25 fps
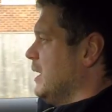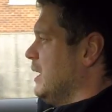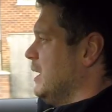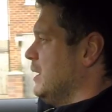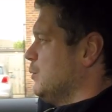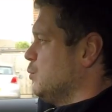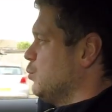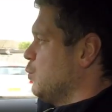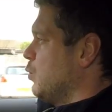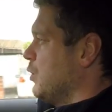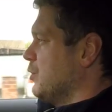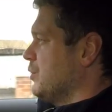it
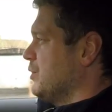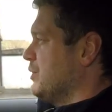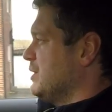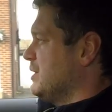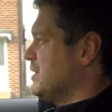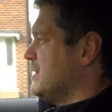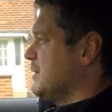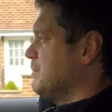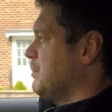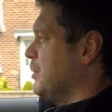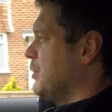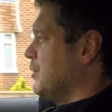won't
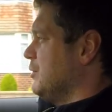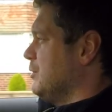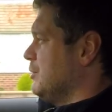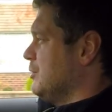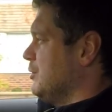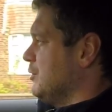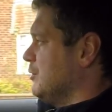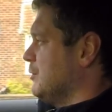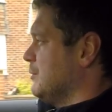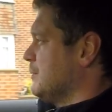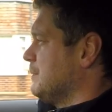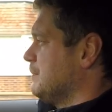disappoint
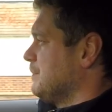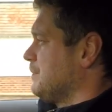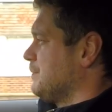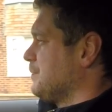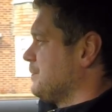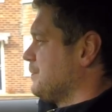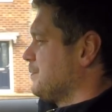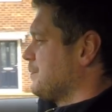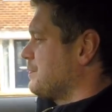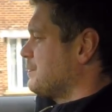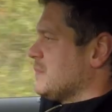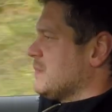you.
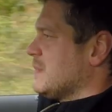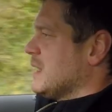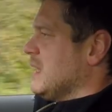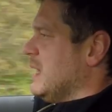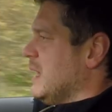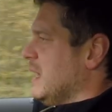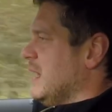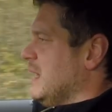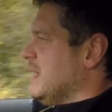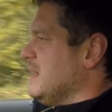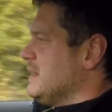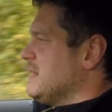
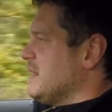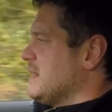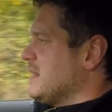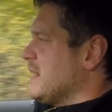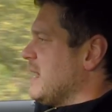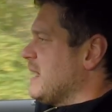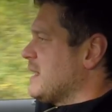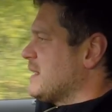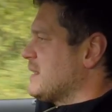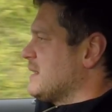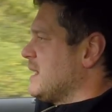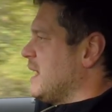Is it
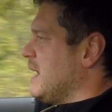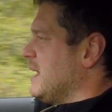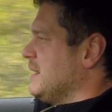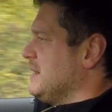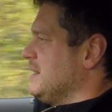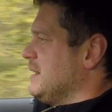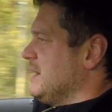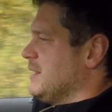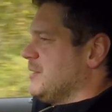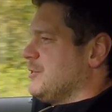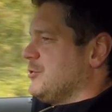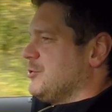
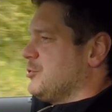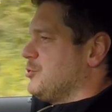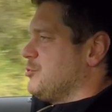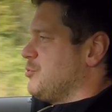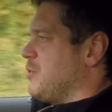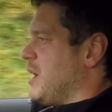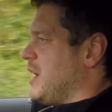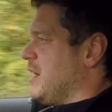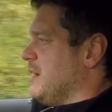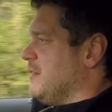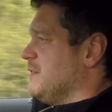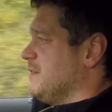exciting to
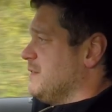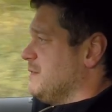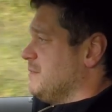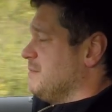drive?